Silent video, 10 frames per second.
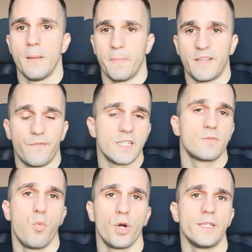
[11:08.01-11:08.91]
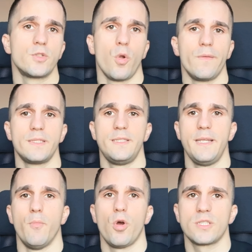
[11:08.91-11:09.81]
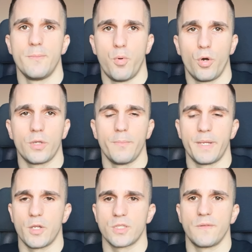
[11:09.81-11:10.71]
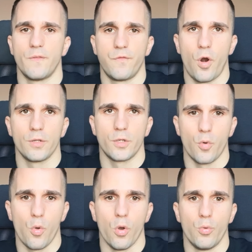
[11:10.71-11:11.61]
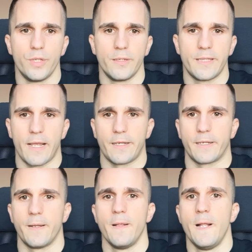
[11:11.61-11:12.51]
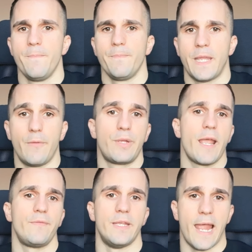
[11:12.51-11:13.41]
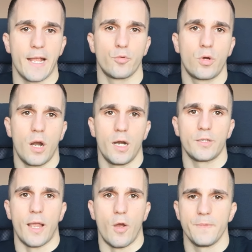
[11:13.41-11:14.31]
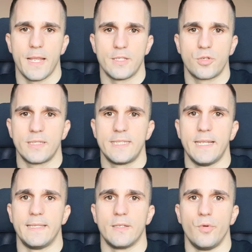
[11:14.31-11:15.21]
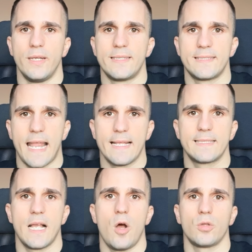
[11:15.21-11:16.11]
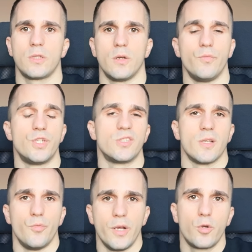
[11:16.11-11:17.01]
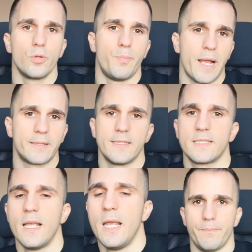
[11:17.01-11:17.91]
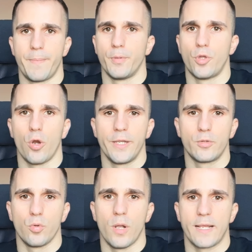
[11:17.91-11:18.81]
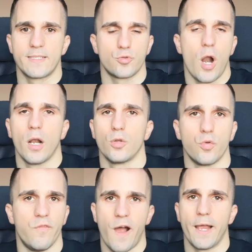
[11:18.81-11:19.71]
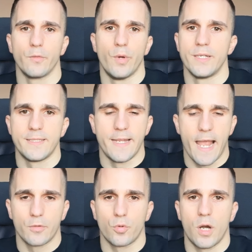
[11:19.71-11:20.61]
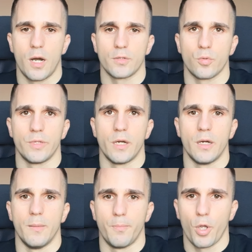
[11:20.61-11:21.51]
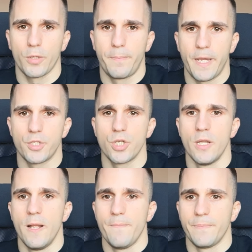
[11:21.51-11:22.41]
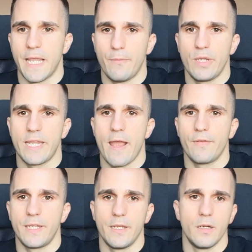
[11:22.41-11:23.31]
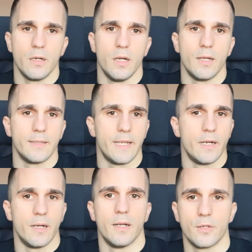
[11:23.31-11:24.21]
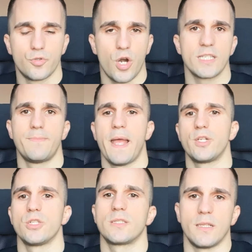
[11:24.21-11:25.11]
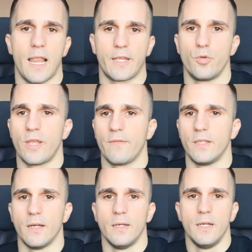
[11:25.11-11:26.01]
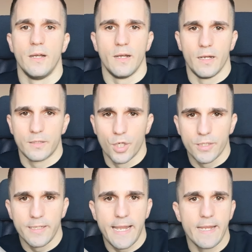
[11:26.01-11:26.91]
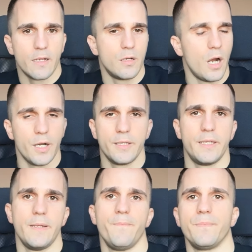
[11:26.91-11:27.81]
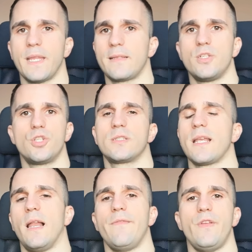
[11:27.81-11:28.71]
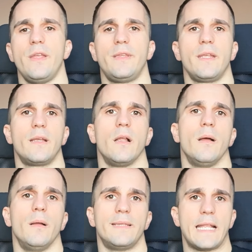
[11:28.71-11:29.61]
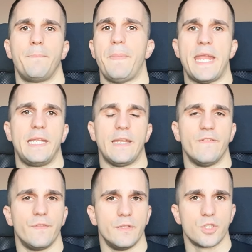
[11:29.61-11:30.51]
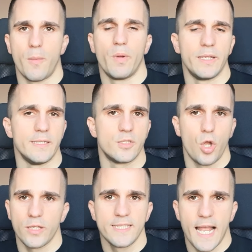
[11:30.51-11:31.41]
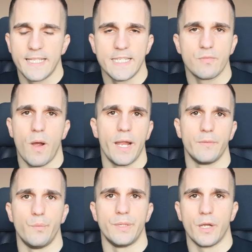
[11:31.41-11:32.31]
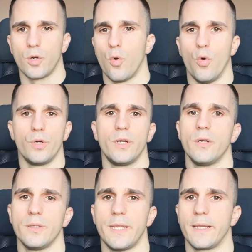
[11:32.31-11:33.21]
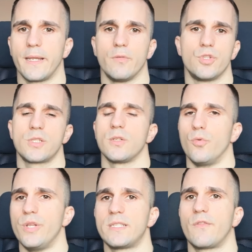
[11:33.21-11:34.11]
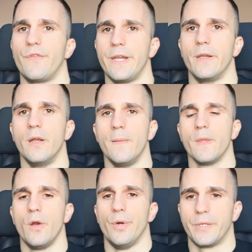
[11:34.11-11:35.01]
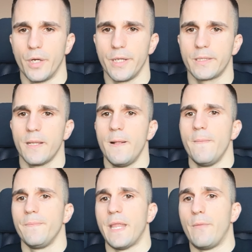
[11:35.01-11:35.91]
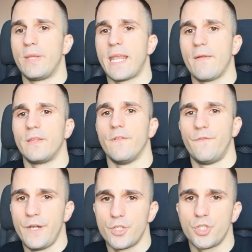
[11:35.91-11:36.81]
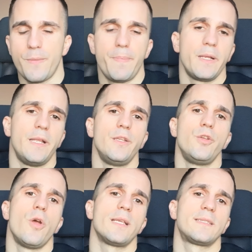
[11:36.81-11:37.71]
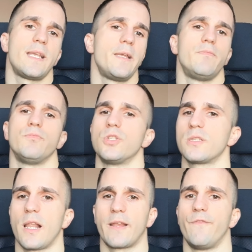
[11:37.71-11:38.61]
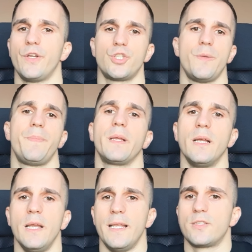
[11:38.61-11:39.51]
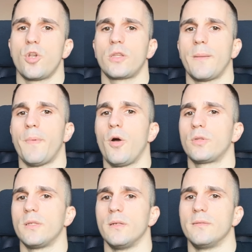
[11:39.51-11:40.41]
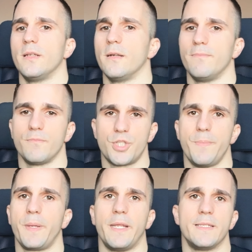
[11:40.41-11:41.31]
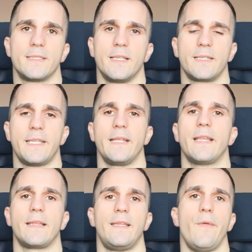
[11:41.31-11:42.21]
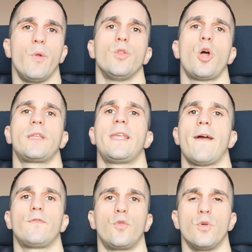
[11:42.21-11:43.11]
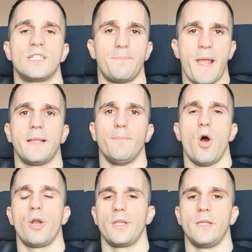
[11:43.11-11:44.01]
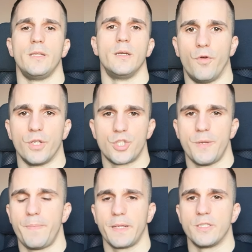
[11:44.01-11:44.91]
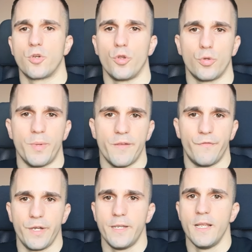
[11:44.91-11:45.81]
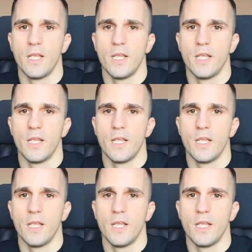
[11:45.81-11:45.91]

But the first word is always the most important because of the front loading technique. Then we have the add to cart. As you can see, it really stands out, which is a really good practice. People don't need to struggle to find where is the add to cart on their product page. Then we have here their trust badges, like you have the 30-day guarantee that is just alleviating that pain. If someone is not satisfied with their order, they can just risk-free return it. Then we have the free shipping in the USA, just like a free shipping. It's not about the shipping, it's the thing that they will not have to spend money for the shipping. It's going to be free.